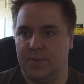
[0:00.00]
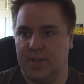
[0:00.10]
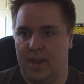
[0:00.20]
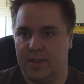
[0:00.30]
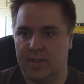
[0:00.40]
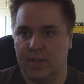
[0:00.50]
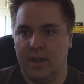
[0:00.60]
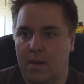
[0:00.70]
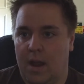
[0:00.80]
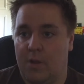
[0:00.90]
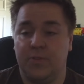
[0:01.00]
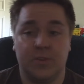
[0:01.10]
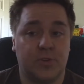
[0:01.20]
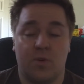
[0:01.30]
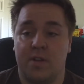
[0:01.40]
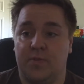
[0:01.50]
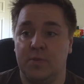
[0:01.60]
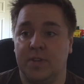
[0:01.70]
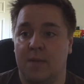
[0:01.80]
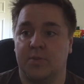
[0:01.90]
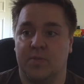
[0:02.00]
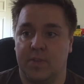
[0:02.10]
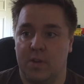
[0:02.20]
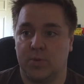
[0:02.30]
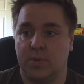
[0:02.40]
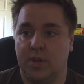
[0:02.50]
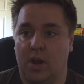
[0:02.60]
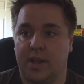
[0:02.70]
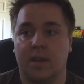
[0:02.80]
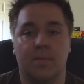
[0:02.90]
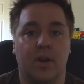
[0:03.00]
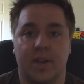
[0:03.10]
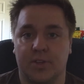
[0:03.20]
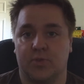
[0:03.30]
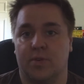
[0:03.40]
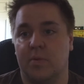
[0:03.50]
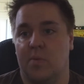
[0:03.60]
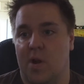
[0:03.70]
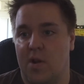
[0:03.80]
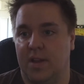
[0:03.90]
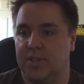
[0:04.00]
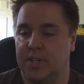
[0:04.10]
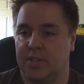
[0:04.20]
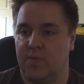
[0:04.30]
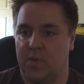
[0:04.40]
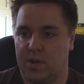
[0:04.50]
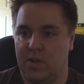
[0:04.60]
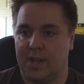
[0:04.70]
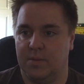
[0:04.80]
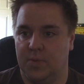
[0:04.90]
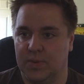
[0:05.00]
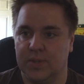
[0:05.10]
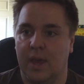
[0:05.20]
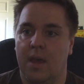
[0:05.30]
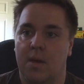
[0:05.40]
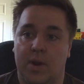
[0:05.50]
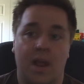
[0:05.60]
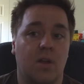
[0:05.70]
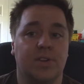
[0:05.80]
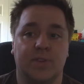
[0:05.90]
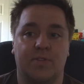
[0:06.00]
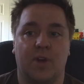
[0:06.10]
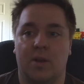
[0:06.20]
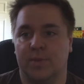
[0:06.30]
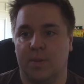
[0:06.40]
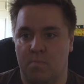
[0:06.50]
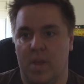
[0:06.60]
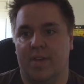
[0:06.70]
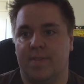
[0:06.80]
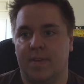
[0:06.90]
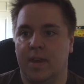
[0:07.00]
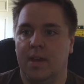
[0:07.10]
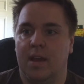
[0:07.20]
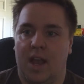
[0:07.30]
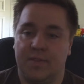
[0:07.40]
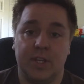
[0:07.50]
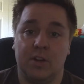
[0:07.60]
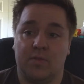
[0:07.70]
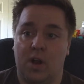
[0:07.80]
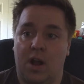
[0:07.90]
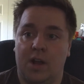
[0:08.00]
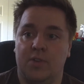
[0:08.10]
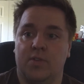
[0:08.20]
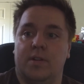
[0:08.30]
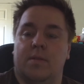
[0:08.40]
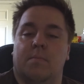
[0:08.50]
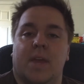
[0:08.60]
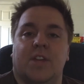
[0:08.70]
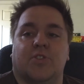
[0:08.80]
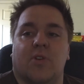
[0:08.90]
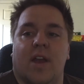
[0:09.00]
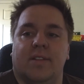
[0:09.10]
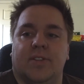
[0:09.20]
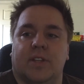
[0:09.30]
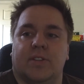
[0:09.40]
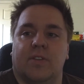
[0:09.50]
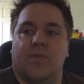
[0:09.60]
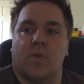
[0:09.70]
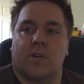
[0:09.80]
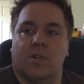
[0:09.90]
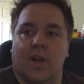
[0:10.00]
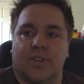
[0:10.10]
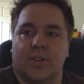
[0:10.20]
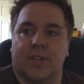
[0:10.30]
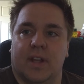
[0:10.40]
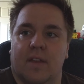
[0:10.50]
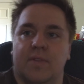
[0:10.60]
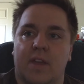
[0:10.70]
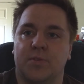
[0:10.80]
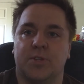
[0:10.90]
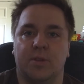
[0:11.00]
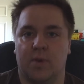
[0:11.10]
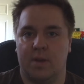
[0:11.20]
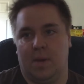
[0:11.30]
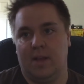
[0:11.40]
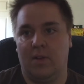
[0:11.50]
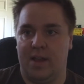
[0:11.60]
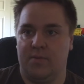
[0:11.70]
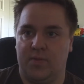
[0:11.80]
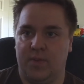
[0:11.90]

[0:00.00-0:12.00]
signs. I heard this story a few times over the years when talking about extremely rare N64 collectibles, but I honestly thought it was a myth. I've seen over 100 major N64 collections, and I've never seen one in my life.